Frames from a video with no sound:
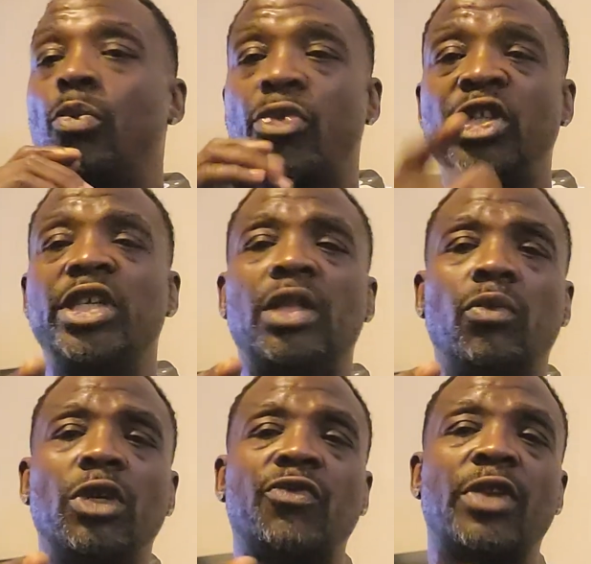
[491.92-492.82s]
Appreciate the
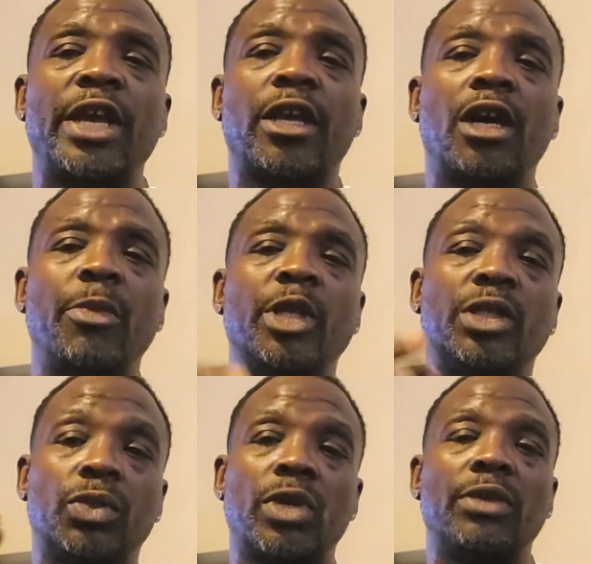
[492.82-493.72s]
ones for like, comment, and
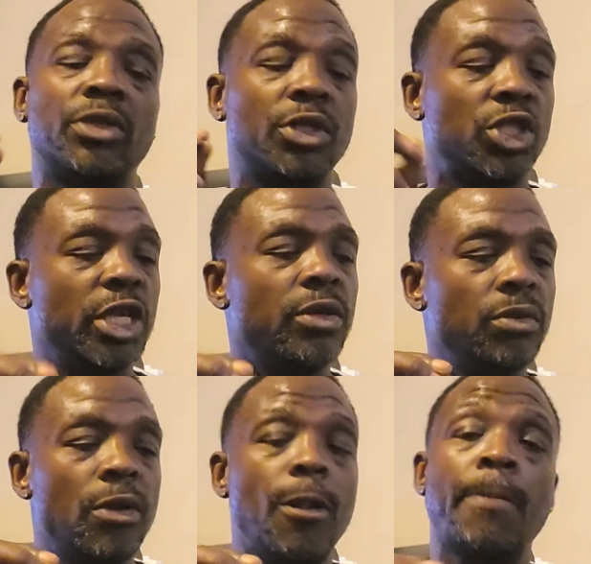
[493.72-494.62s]
subscribe to the
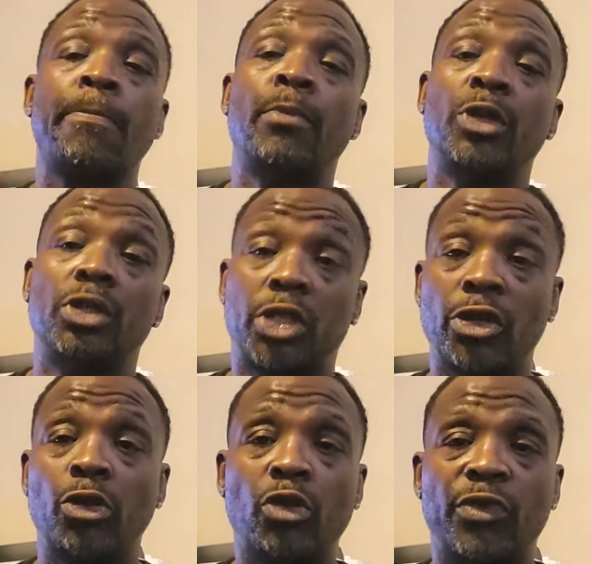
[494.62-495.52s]
channel.
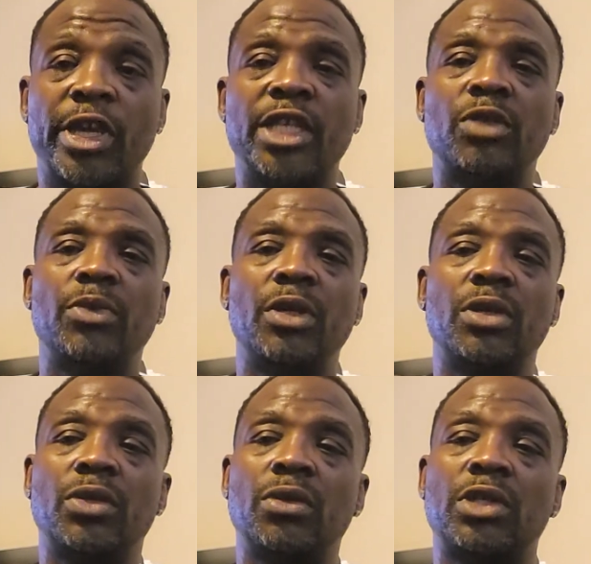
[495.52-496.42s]
Turn your notification
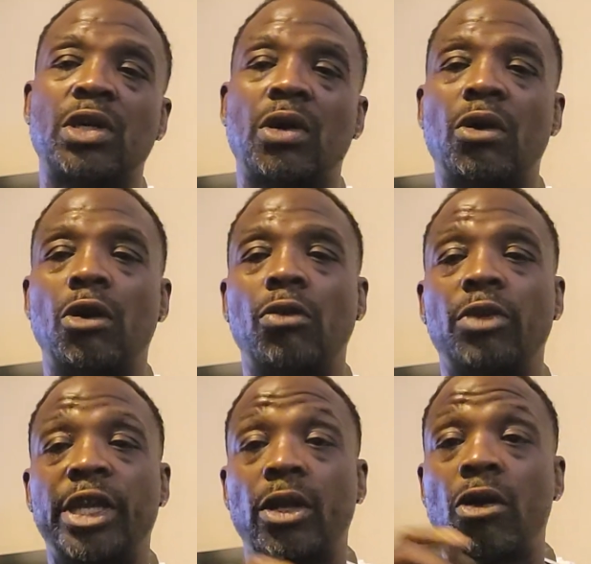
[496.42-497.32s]
bells on to all.
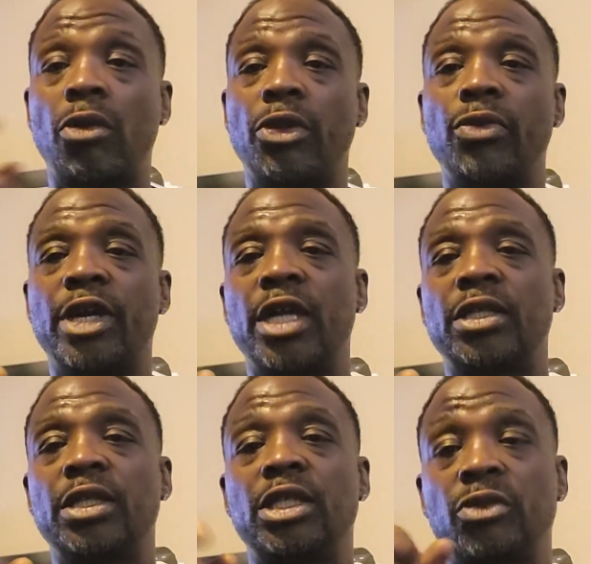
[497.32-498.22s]
Get all the new
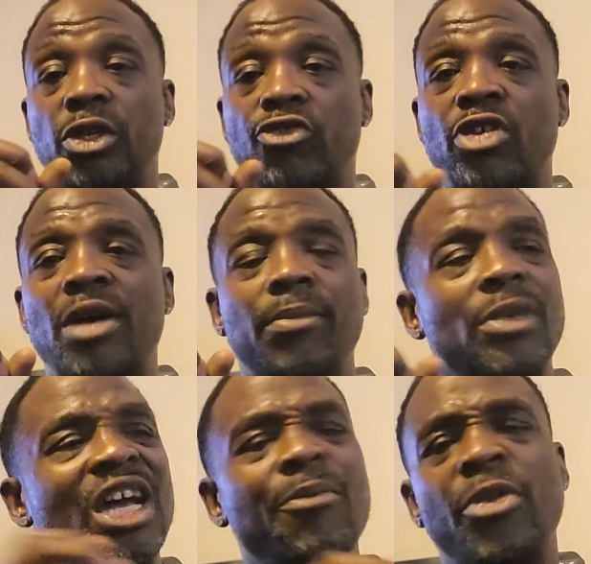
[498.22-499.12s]
content that's going to drop.
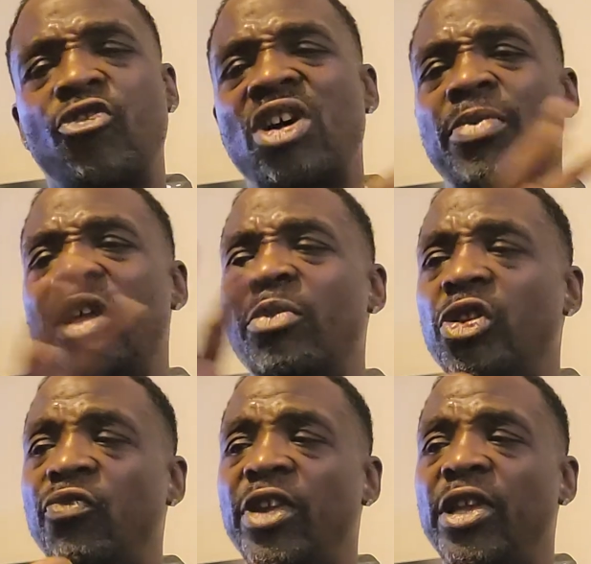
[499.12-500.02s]
I haven't been dropping that
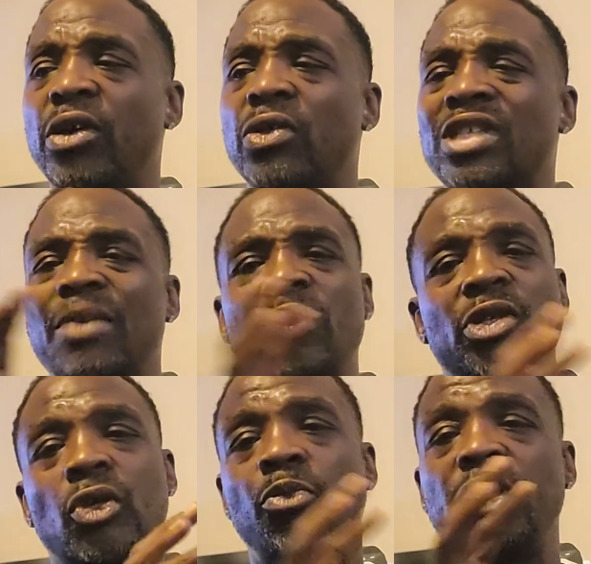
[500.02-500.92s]
many videos. I've been
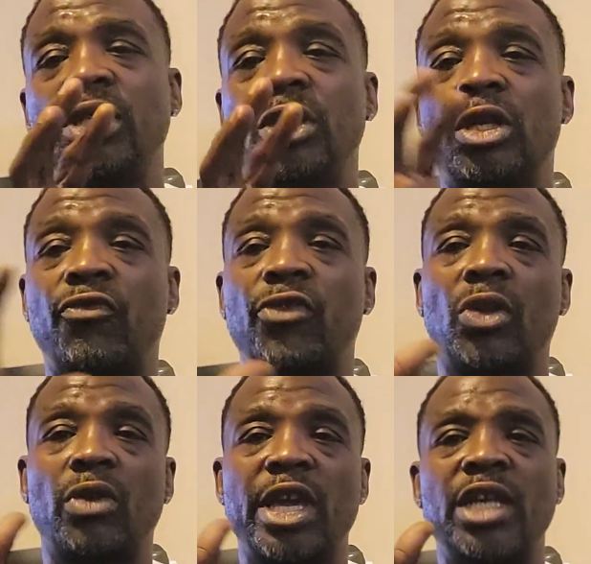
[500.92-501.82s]
so busy looking for
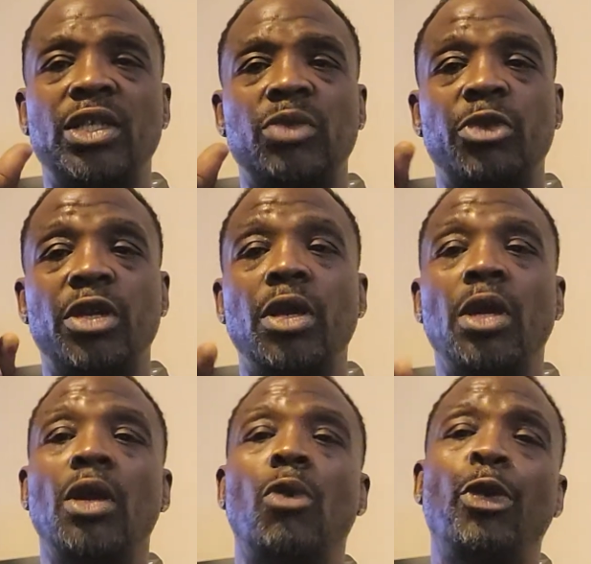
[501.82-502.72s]
locations, but
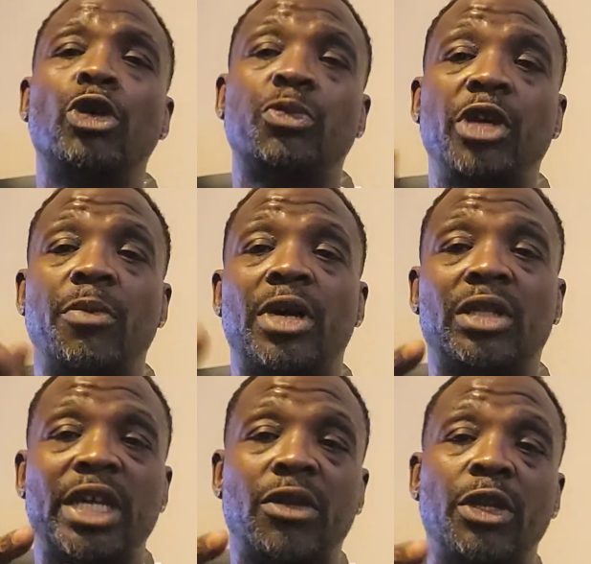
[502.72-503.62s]
we're going to speak about
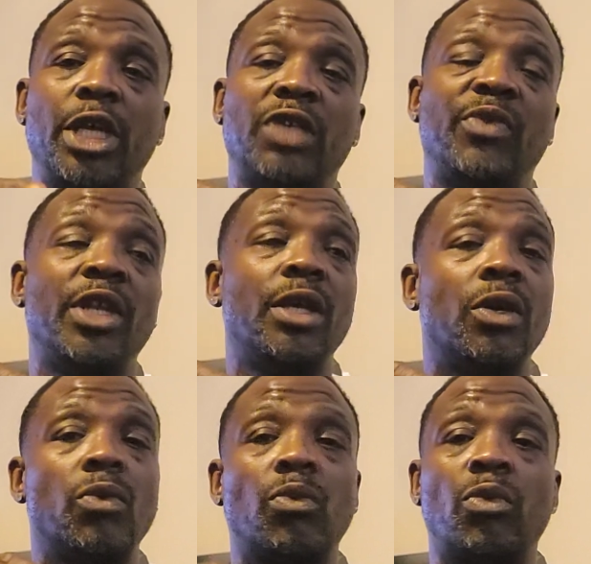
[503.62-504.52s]
that on the next
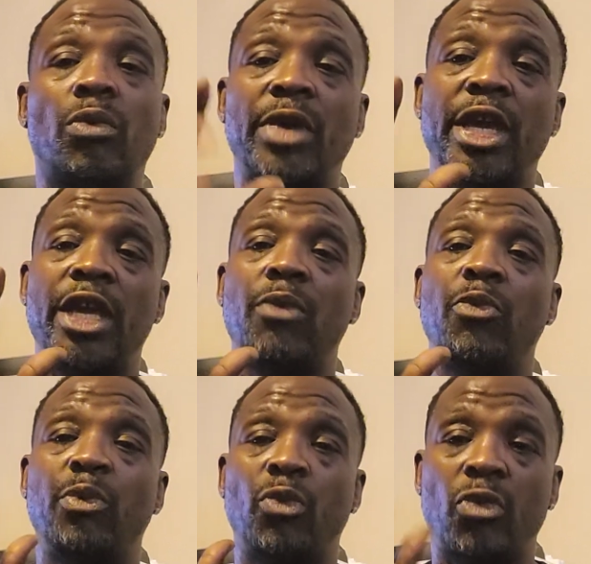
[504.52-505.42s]
video. And
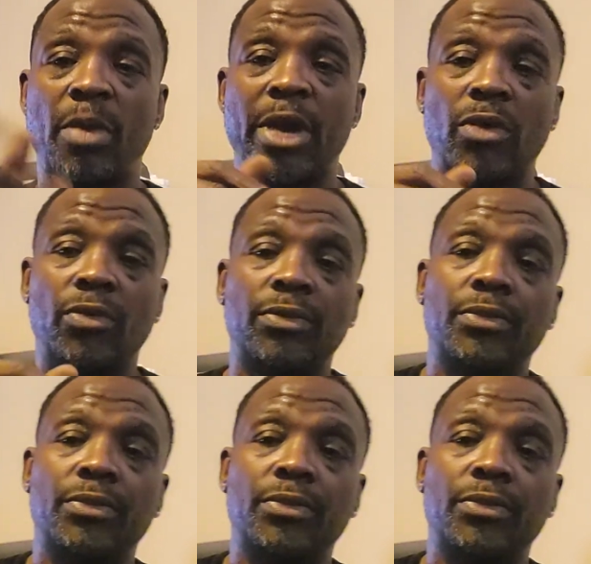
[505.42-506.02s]
I'm out.